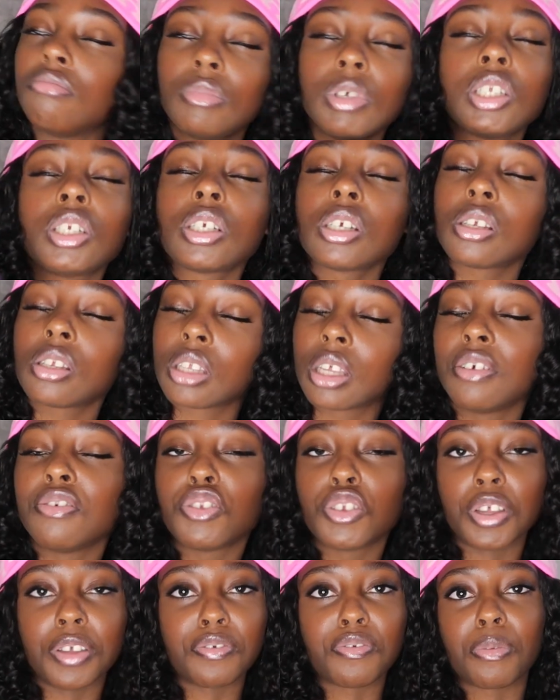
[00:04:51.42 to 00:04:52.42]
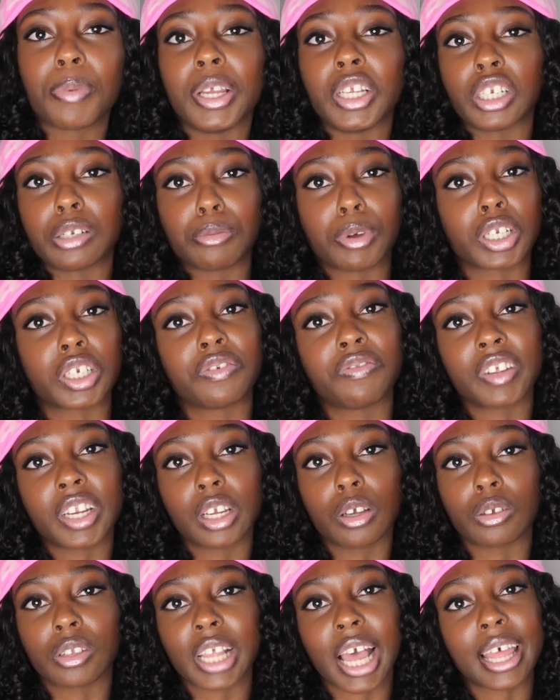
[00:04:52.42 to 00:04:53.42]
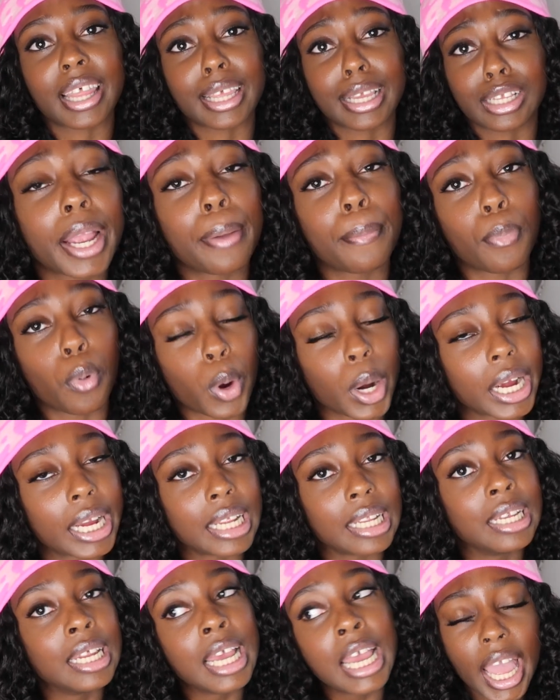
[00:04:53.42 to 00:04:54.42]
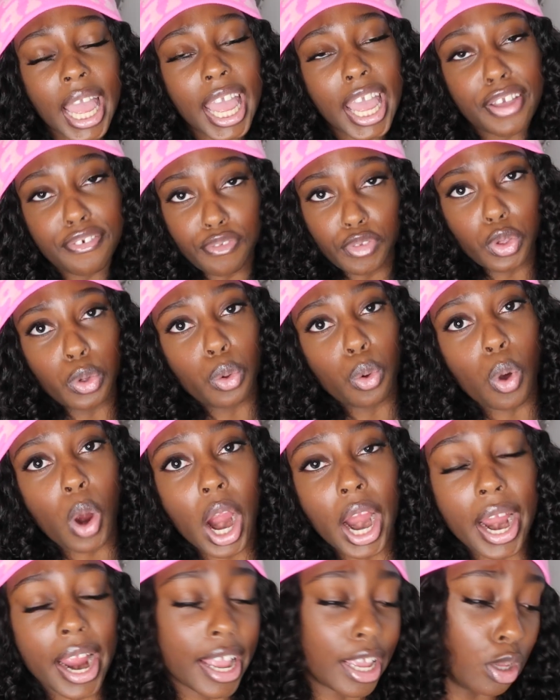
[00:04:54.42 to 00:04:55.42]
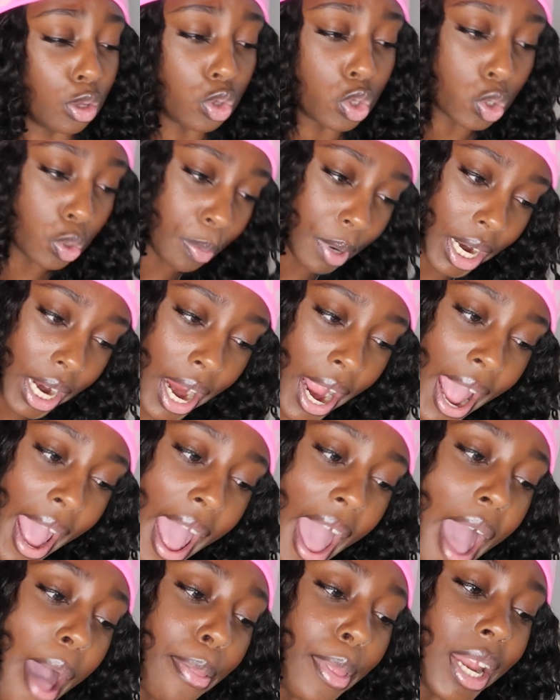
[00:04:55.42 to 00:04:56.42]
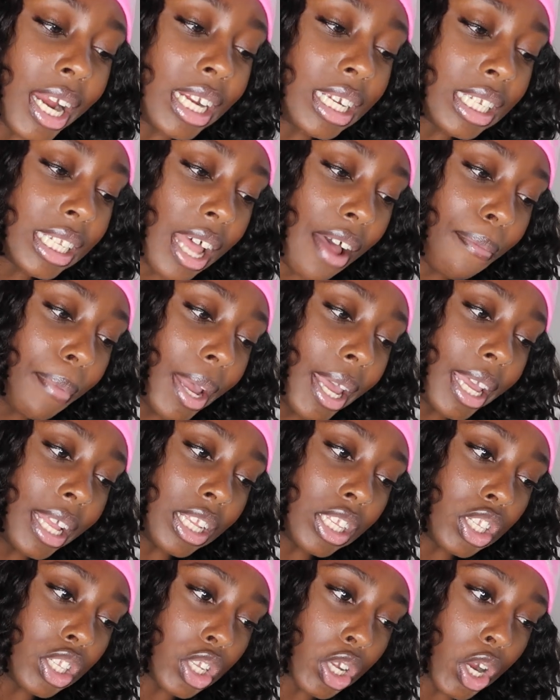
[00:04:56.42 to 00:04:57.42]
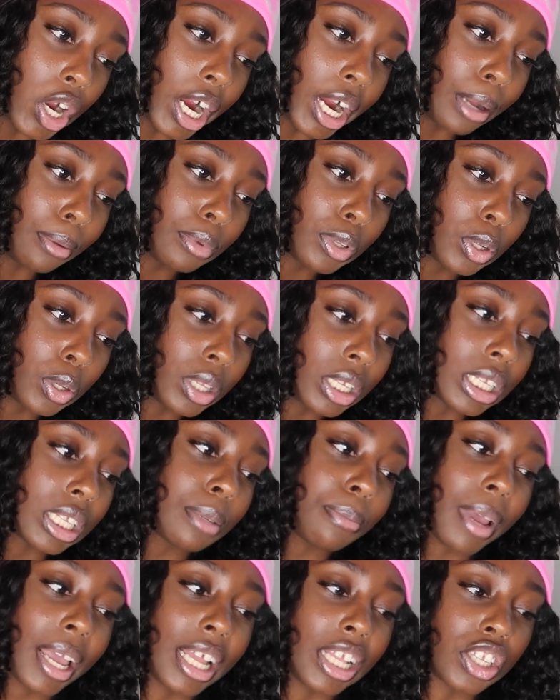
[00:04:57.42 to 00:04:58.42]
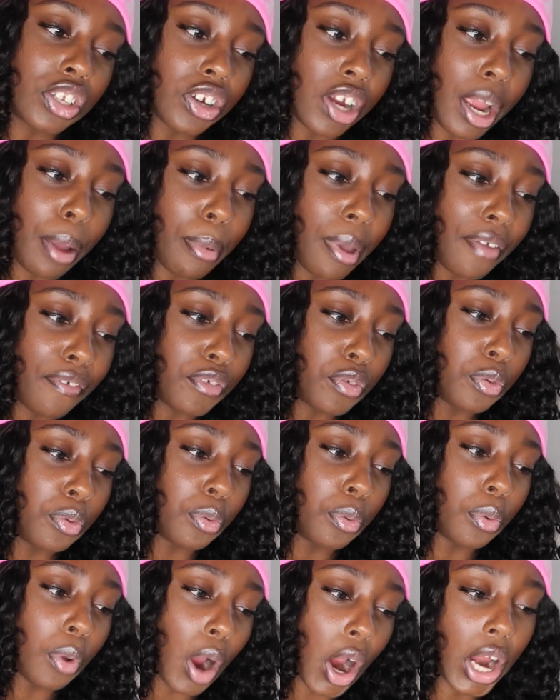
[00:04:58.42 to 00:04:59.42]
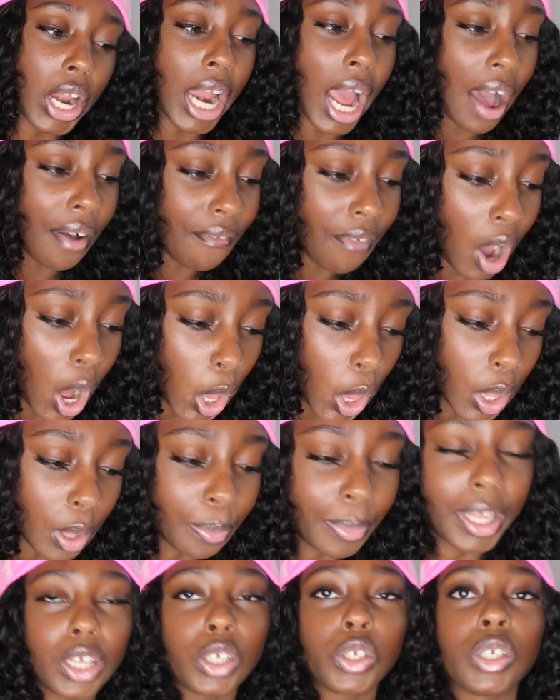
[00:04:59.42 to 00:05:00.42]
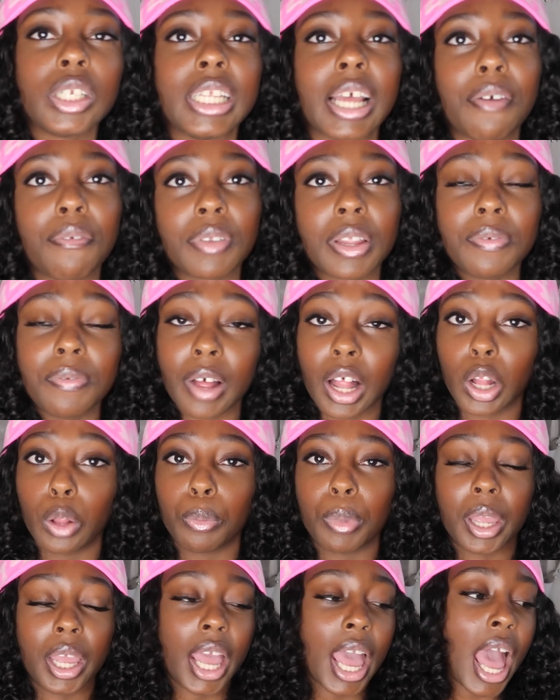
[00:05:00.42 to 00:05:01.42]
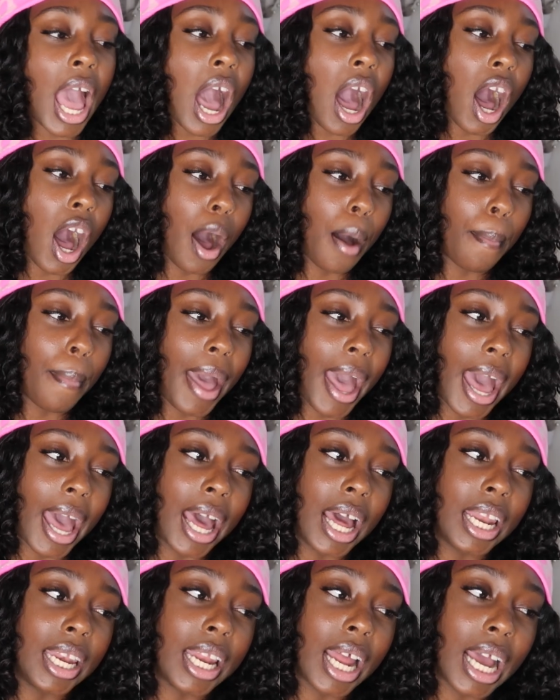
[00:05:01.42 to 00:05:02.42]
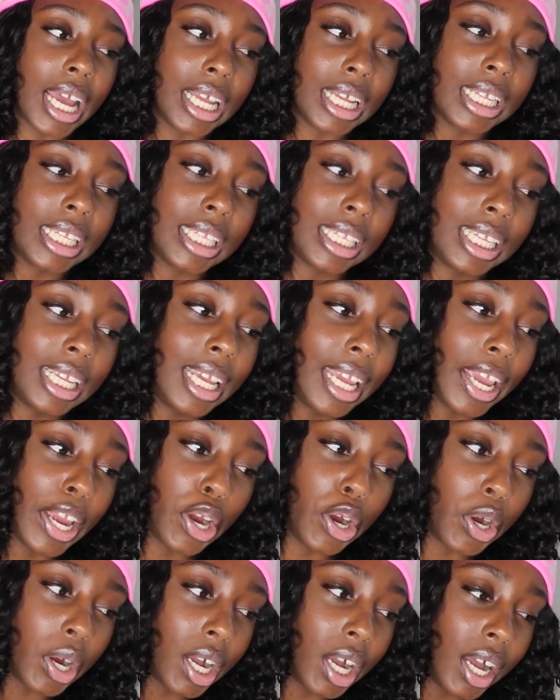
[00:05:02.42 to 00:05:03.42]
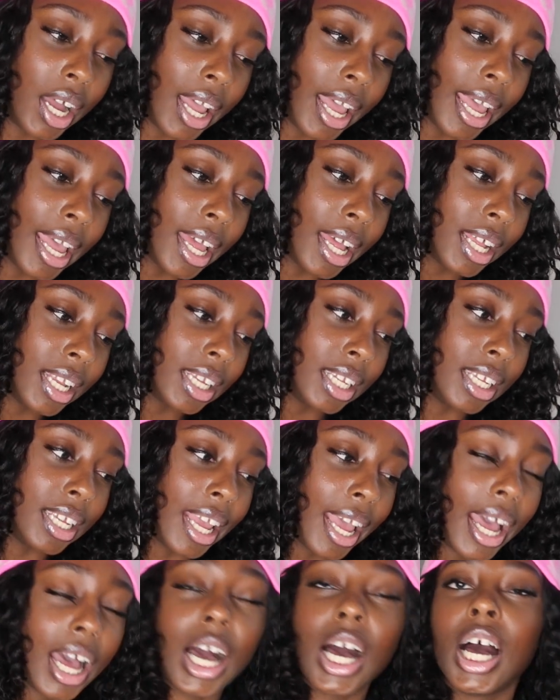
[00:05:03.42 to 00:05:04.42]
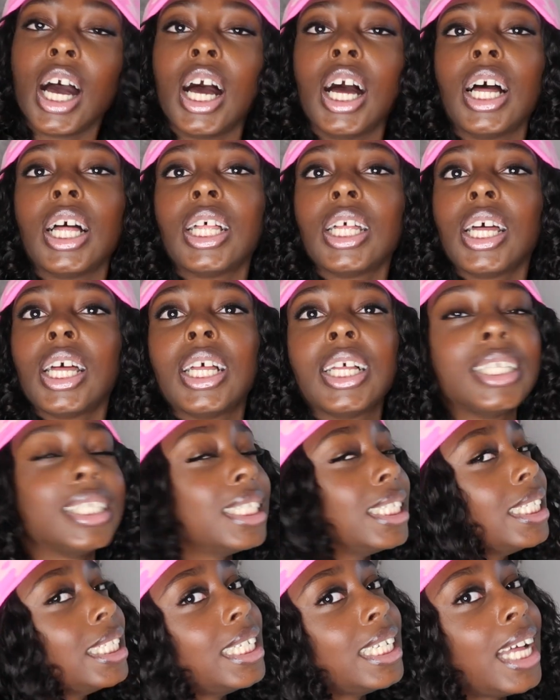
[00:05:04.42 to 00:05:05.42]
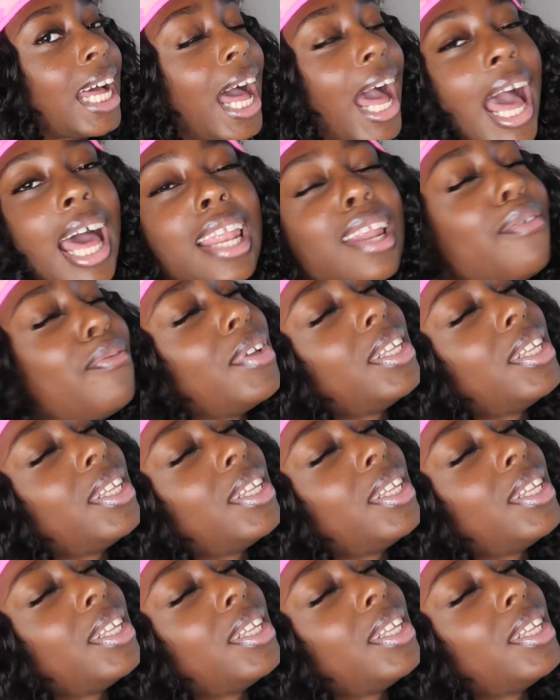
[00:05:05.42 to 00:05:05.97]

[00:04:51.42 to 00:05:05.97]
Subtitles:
it just gives you information about your videos that I think are important if you are a YouTuber. And then I just have my Instagram. So this is my Instagram. If you are not following should definitely follow me at theaniyahciara. And yeah, I love